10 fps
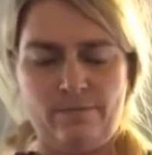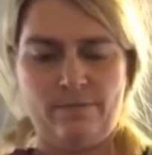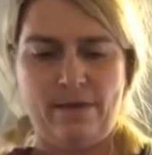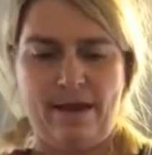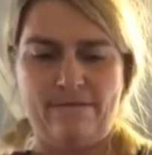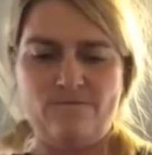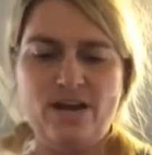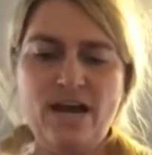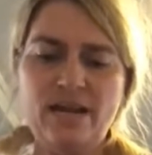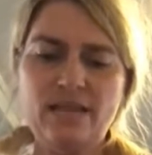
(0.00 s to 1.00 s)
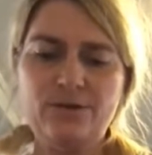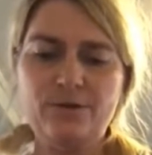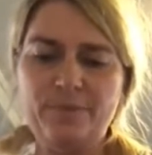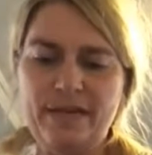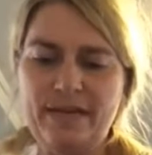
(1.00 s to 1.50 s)
My fun
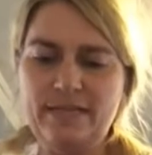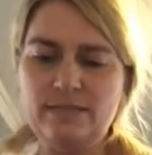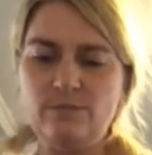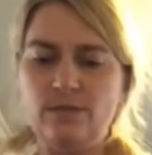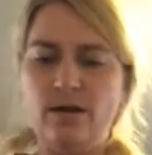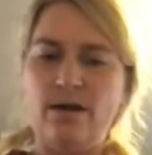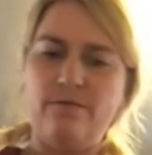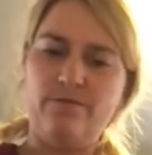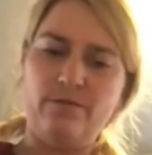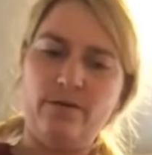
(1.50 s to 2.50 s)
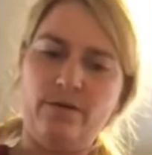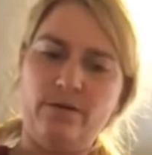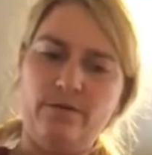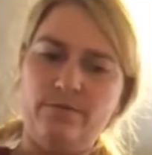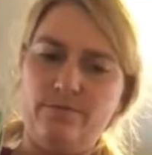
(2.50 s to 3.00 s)
little pans we got
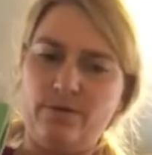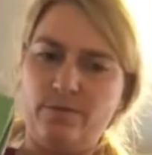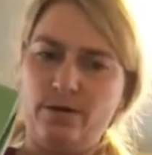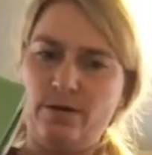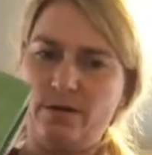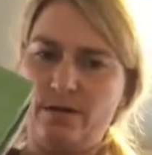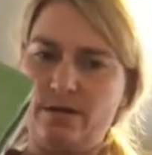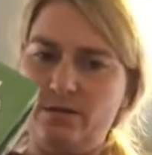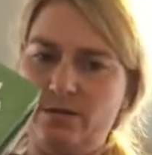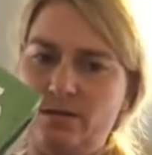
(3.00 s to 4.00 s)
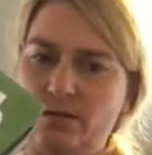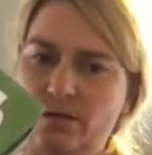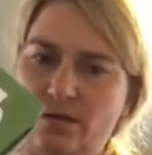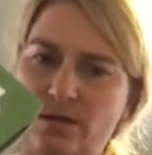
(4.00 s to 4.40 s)
from our cousin